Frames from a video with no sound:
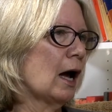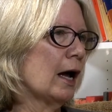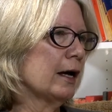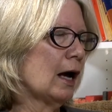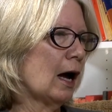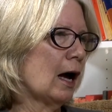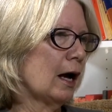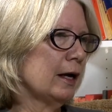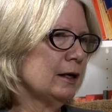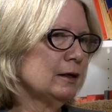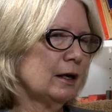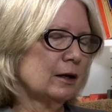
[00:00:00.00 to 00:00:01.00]
What
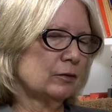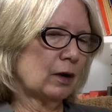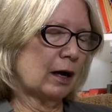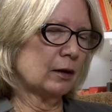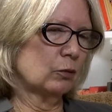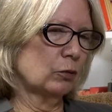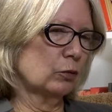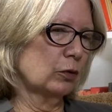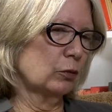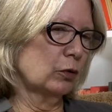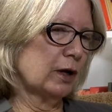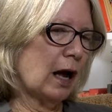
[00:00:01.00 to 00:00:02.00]

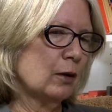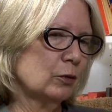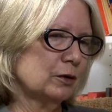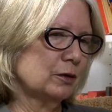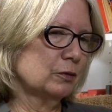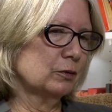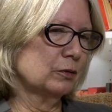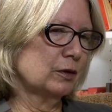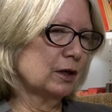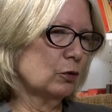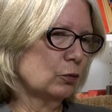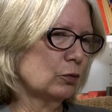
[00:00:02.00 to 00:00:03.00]
I would
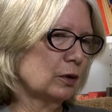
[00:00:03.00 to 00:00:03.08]
think,